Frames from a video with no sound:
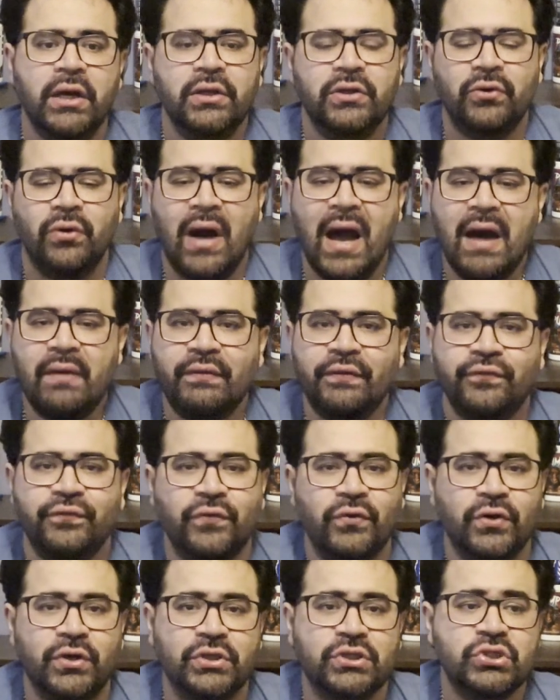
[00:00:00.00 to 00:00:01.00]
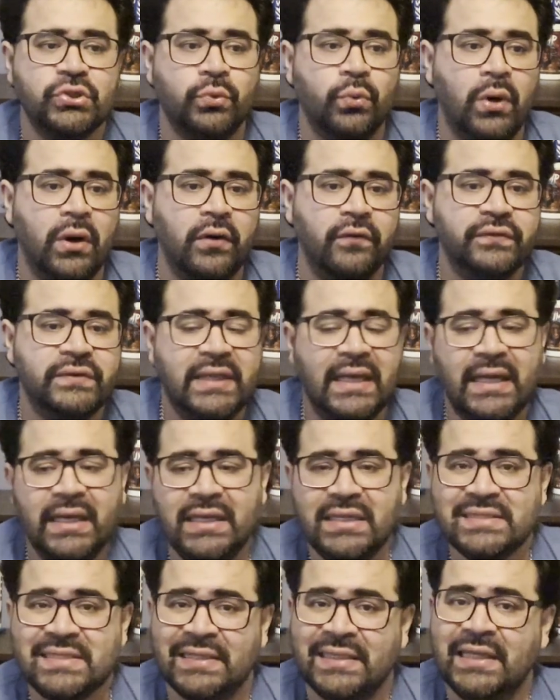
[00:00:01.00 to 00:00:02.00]
you'll have it for 12
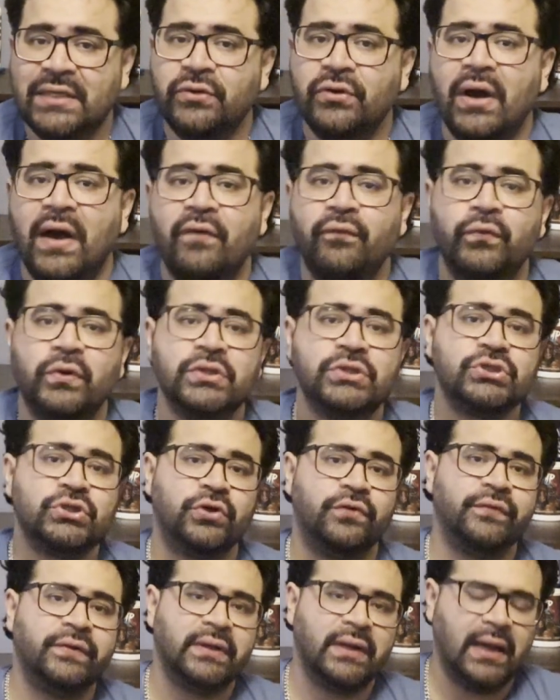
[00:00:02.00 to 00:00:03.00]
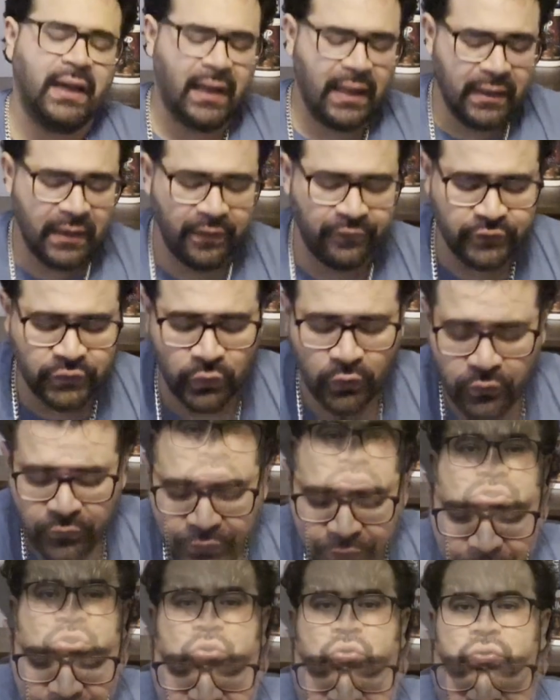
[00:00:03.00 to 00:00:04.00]
days and then you have 1 serving left
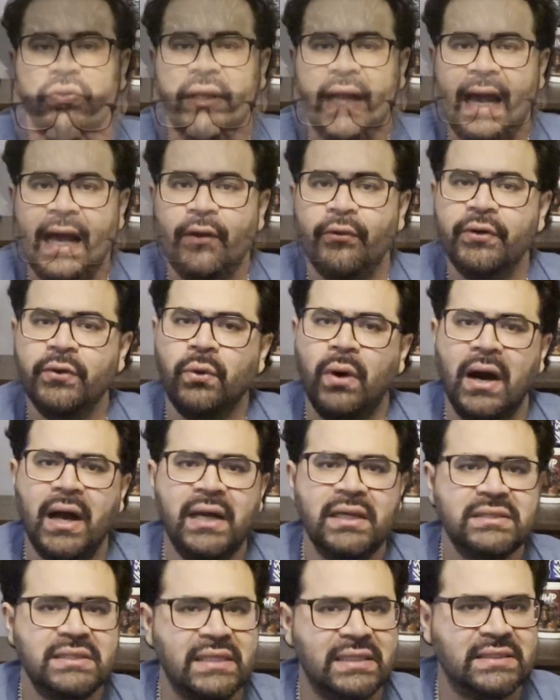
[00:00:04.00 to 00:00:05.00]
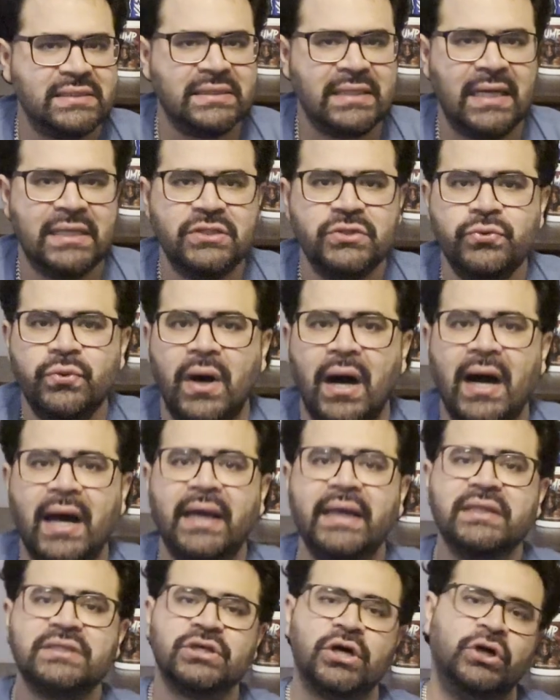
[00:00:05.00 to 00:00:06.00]
over. So calorie wise, it's not too high.
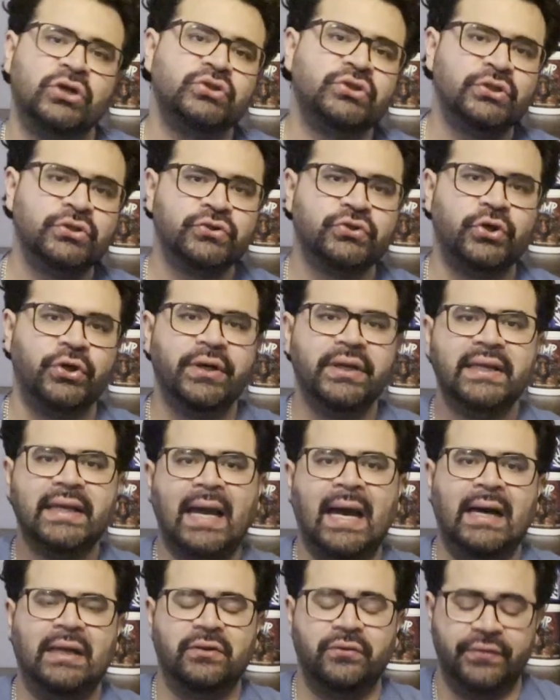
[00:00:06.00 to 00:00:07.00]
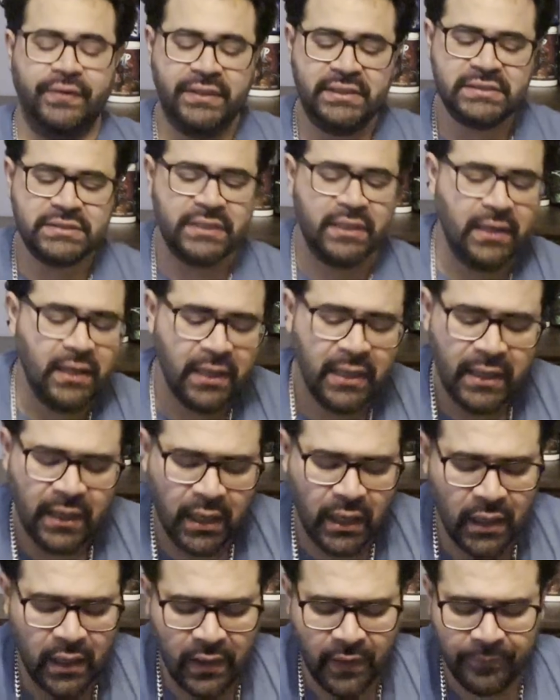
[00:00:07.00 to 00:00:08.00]
It's 130 calories.
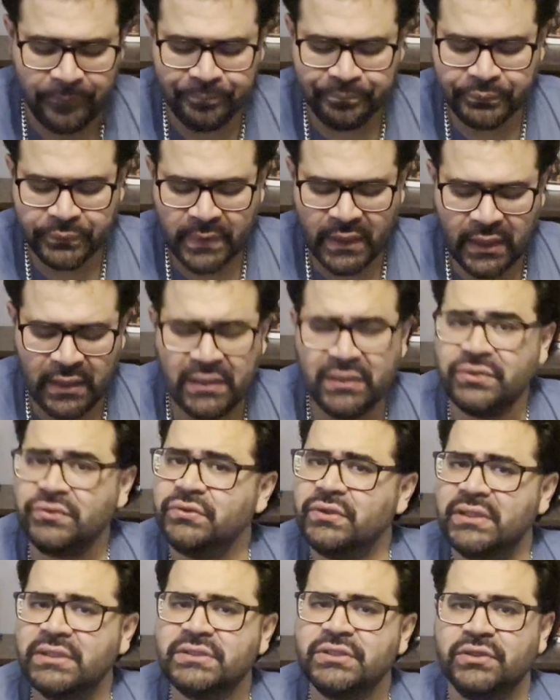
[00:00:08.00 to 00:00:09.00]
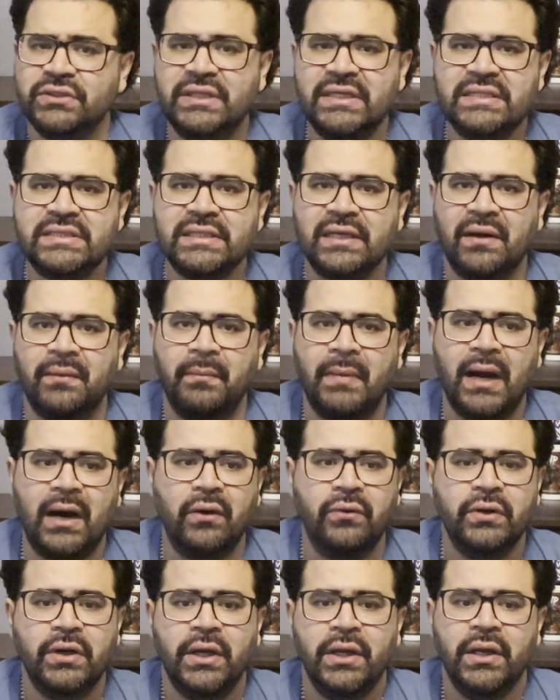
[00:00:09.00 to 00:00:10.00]
It's a decent
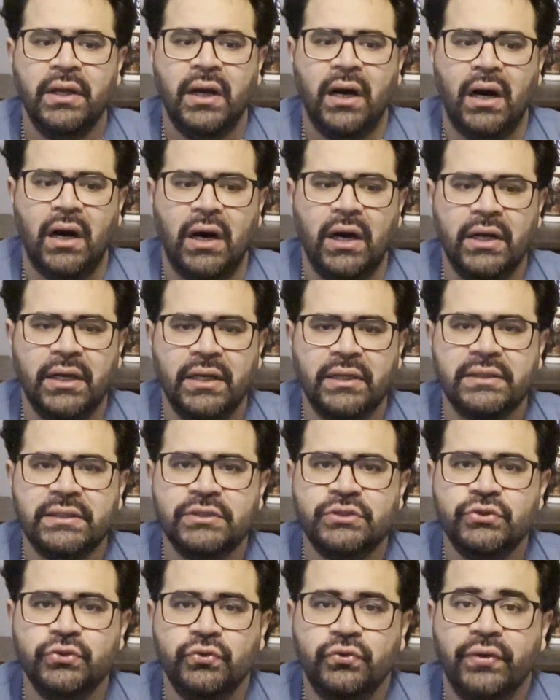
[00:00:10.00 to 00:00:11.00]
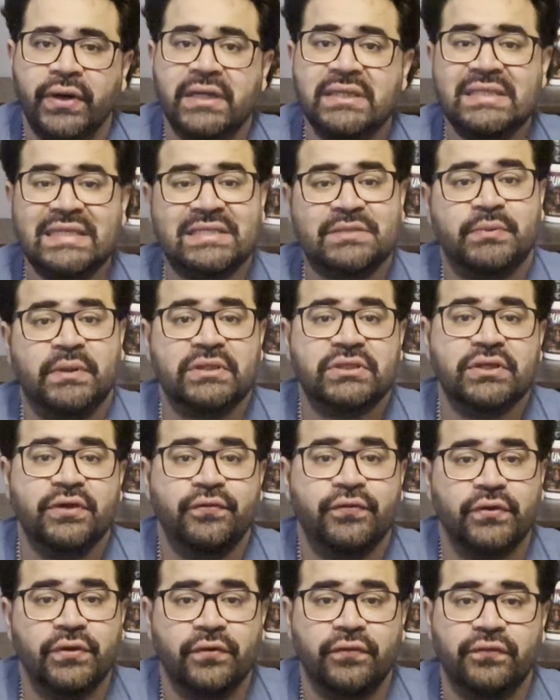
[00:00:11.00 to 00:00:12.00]
amount. Nothing too crazy, especially
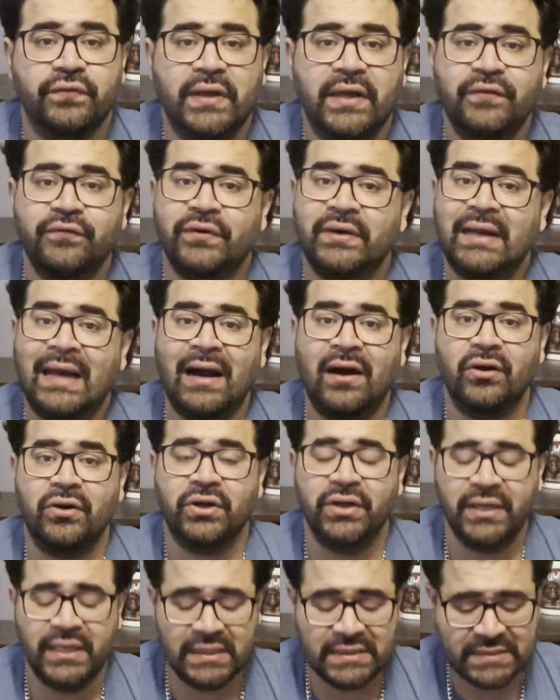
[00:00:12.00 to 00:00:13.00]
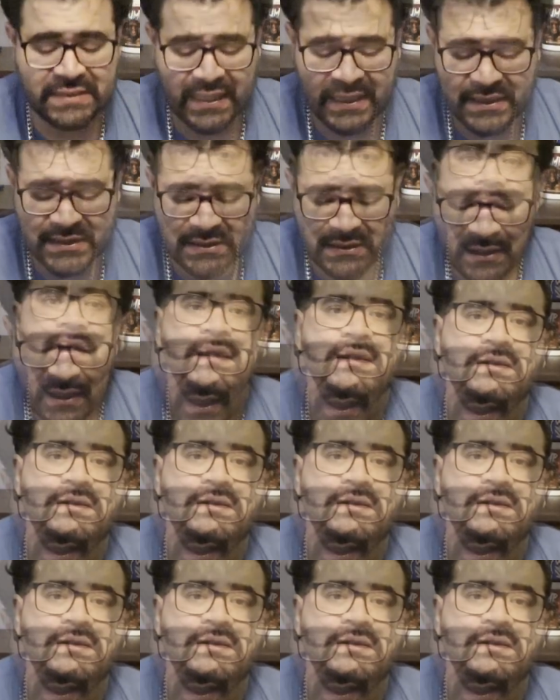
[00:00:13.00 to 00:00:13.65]
for the flavor and how good it tastes.